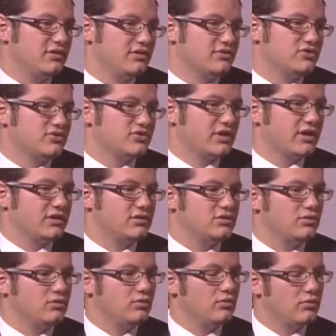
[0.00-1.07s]
They're just trying
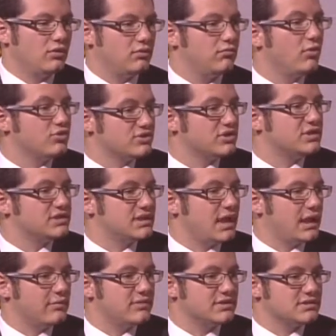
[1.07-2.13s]
to, most of the
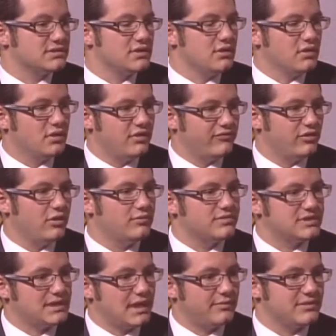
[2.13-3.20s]
time, is cover up,
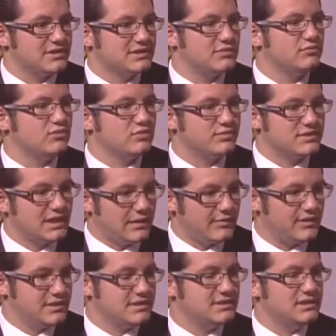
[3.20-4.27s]
stop the symptoms, stop
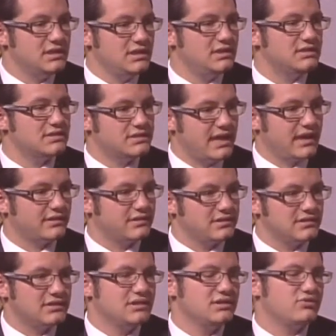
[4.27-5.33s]
the disease, attack the
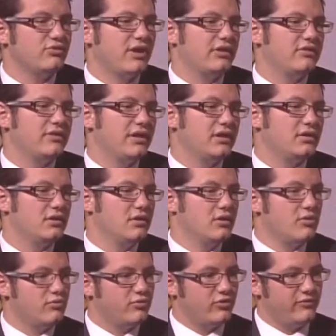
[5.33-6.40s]
disease, rather than
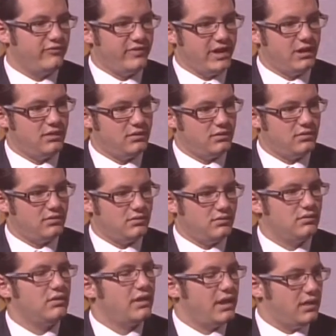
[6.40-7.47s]
prevent
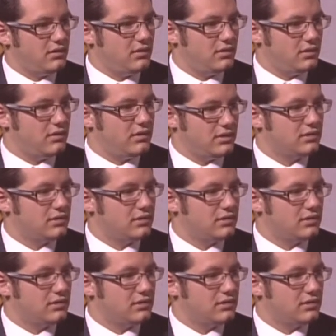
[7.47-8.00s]
and